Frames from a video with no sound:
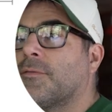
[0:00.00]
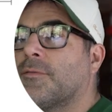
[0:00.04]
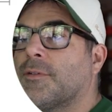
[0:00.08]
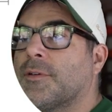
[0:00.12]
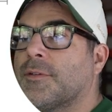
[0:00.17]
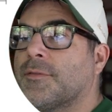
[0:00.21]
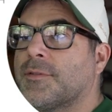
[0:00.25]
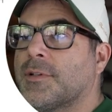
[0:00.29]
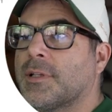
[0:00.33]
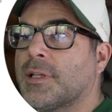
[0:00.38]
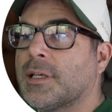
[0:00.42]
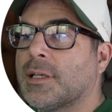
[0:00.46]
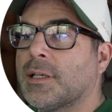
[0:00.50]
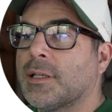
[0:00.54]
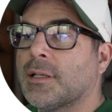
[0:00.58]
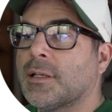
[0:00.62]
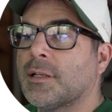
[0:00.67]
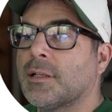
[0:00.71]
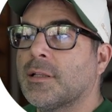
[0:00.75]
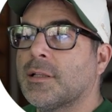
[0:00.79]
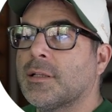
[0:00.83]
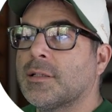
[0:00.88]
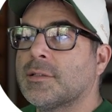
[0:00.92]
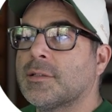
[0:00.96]

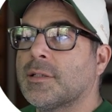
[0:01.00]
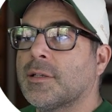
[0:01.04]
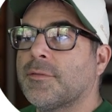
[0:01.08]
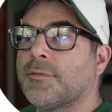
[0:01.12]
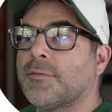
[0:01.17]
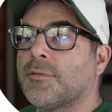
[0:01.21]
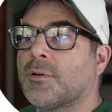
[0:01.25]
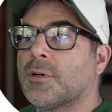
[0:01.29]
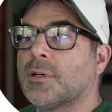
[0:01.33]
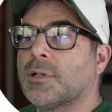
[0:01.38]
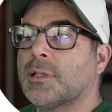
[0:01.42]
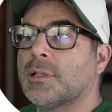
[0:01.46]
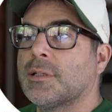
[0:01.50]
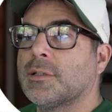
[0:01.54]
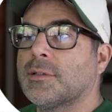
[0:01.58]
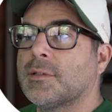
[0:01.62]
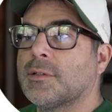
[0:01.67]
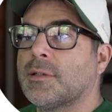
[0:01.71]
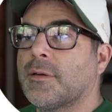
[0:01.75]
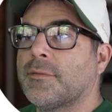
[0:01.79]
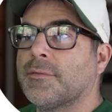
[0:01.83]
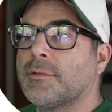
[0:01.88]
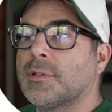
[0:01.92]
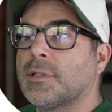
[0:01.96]
15. Let's say 14,
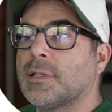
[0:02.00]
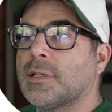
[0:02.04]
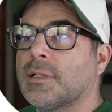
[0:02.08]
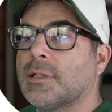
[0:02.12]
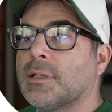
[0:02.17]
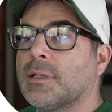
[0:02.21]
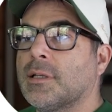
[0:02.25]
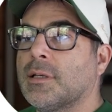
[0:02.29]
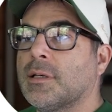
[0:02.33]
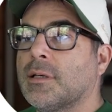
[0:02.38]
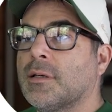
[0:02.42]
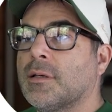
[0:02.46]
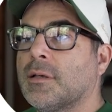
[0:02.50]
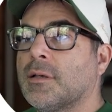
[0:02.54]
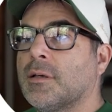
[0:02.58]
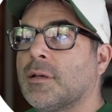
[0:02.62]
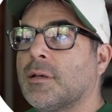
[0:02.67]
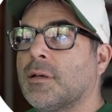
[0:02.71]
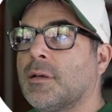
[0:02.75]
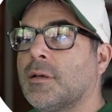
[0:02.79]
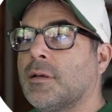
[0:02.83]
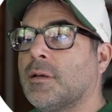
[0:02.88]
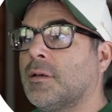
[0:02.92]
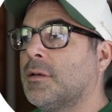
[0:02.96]
17.
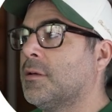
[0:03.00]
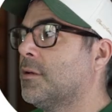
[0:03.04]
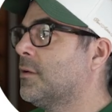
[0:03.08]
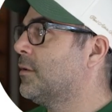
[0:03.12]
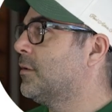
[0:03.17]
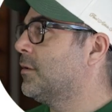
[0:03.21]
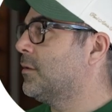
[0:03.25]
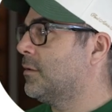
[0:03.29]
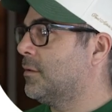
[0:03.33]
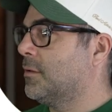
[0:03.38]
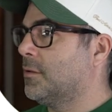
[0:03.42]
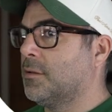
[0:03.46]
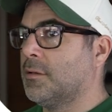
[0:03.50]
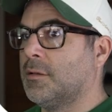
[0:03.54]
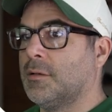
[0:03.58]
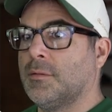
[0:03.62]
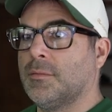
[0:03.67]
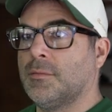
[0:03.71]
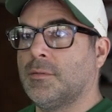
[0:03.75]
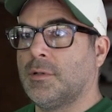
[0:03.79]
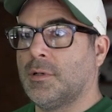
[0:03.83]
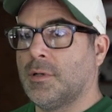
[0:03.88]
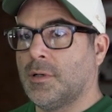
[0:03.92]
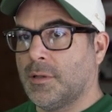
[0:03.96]

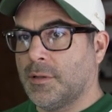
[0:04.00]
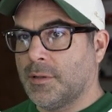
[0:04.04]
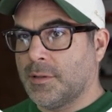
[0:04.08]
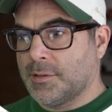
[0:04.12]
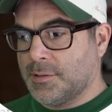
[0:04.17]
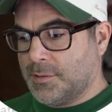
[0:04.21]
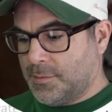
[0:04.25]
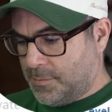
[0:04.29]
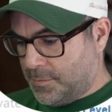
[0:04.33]
We'll call this